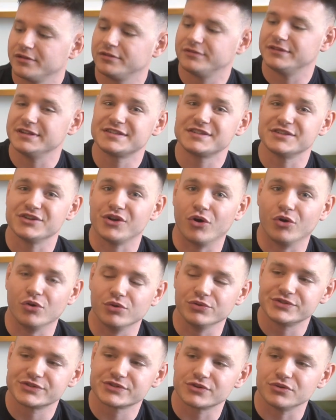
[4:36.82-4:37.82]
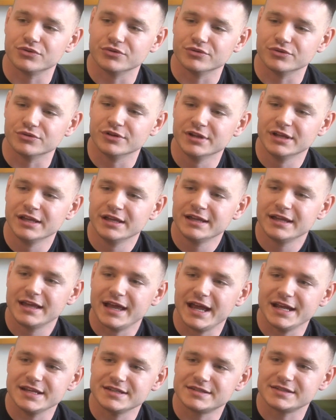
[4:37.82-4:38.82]
This is an old school
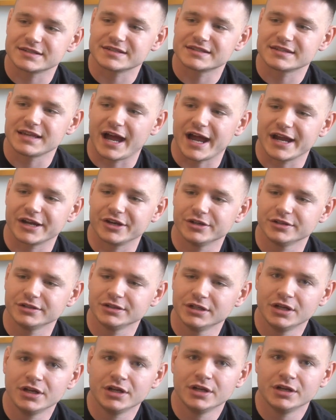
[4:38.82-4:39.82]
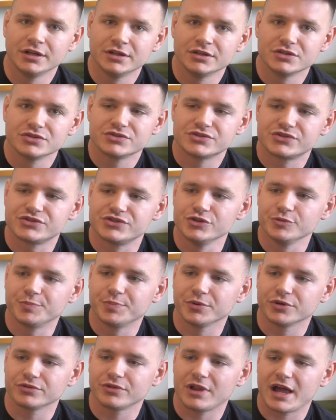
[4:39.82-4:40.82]
A6 Tiger.
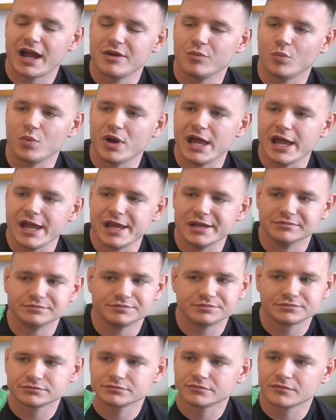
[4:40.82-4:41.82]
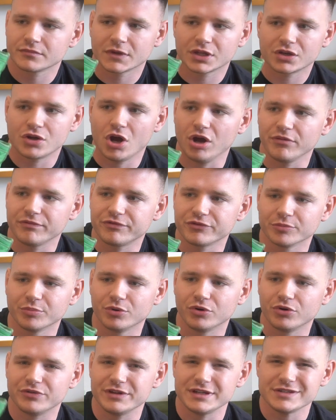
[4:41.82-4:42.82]
Super lightweight,
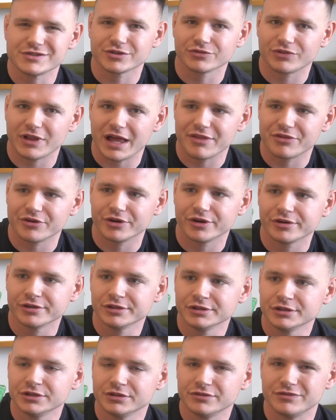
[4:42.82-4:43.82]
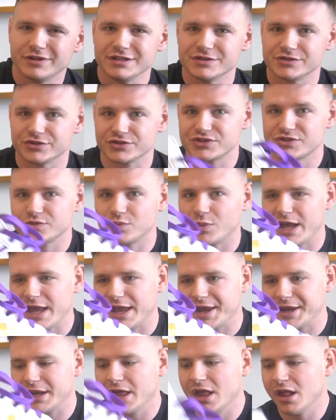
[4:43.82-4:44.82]
comfortable. These are leather, these are
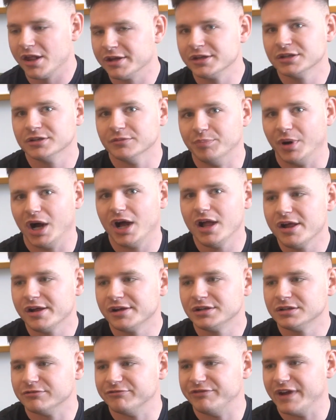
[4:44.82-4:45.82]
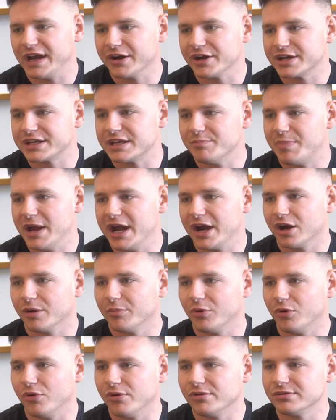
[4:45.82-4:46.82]
suede, but very
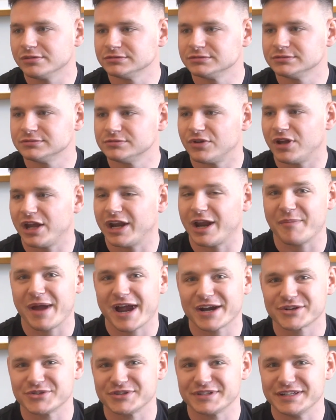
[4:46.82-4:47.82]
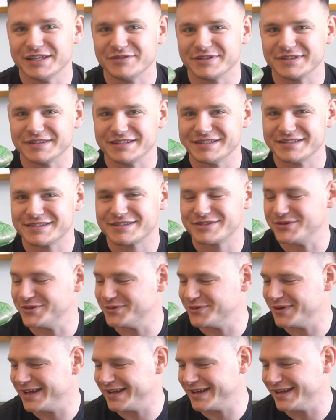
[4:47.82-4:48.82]
comparable. And I'm actually giving these
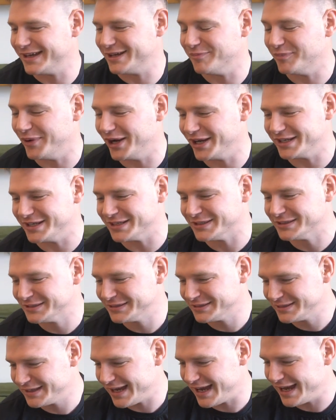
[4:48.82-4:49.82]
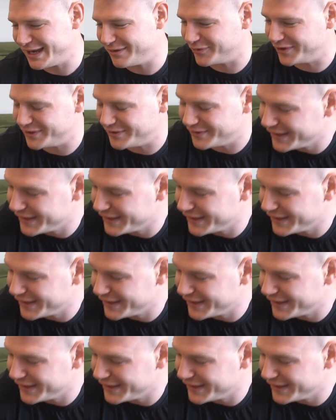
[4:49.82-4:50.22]
to a buddy, and